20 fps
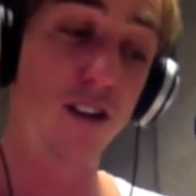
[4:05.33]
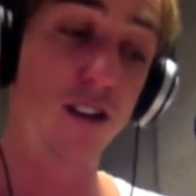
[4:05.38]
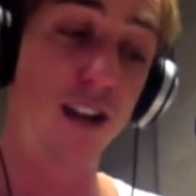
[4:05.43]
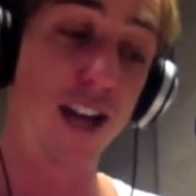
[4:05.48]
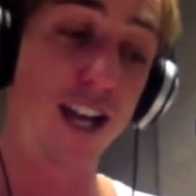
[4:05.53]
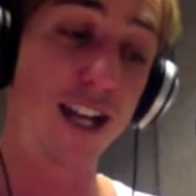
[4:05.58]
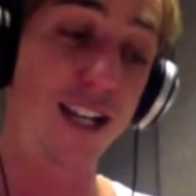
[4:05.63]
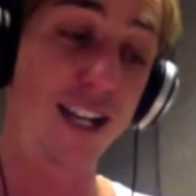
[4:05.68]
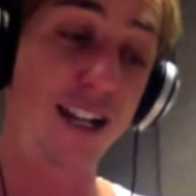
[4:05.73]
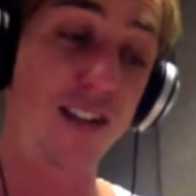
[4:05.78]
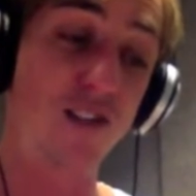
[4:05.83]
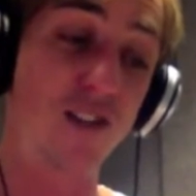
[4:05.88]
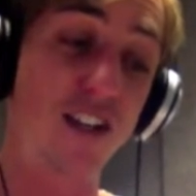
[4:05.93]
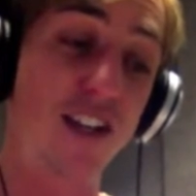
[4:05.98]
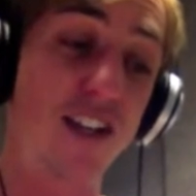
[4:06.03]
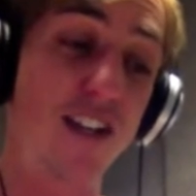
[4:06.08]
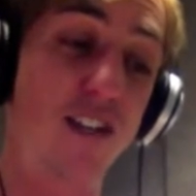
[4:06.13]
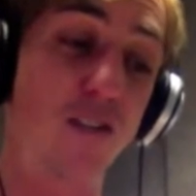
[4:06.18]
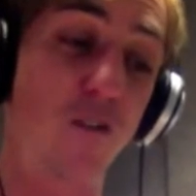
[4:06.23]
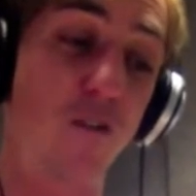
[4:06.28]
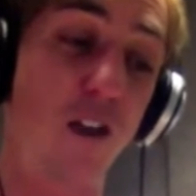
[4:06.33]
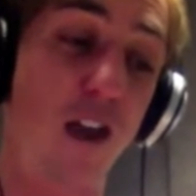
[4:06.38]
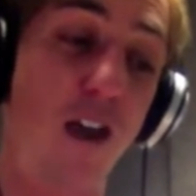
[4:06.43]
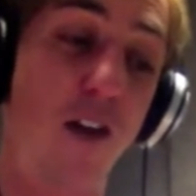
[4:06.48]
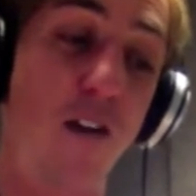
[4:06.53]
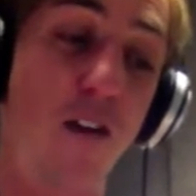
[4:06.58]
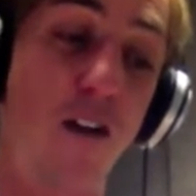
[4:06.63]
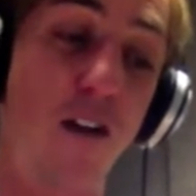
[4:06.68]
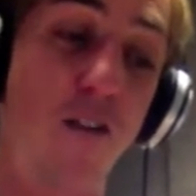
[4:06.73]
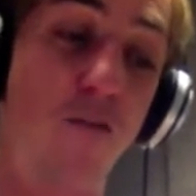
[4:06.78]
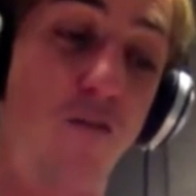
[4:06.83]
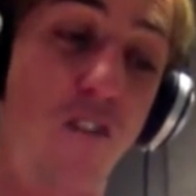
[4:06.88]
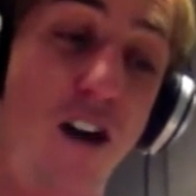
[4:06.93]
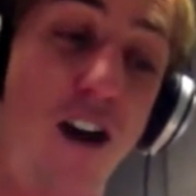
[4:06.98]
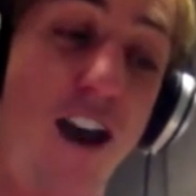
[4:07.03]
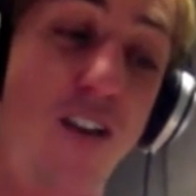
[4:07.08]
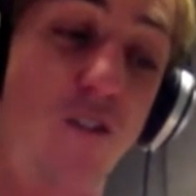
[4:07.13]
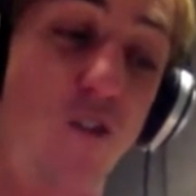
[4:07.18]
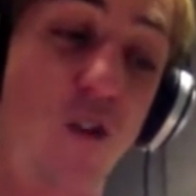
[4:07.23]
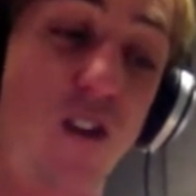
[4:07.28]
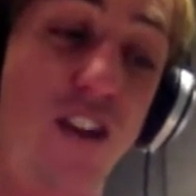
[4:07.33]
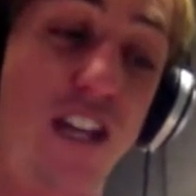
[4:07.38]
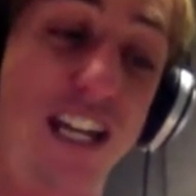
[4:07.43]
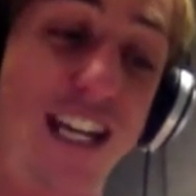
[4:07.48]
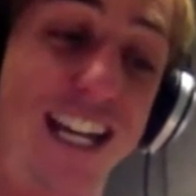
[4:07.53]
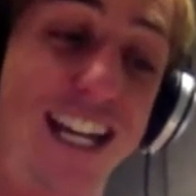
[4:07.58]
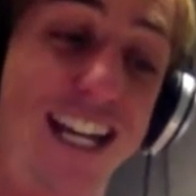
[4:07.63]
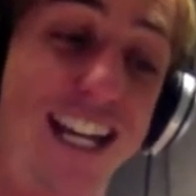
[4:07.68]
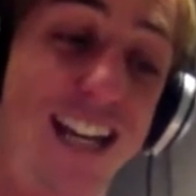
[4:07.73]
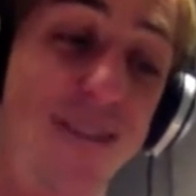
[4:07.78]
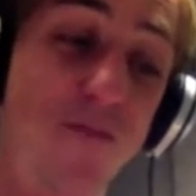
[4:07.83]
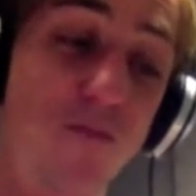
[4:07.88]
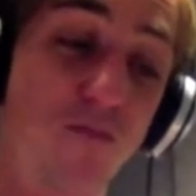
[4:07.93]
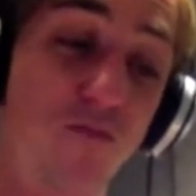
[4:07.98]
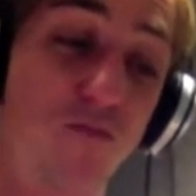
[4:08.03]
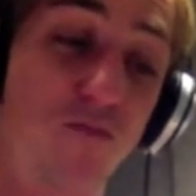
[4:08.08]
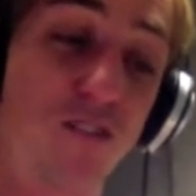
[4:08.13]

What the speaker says: unless there's a fiver in the kitty,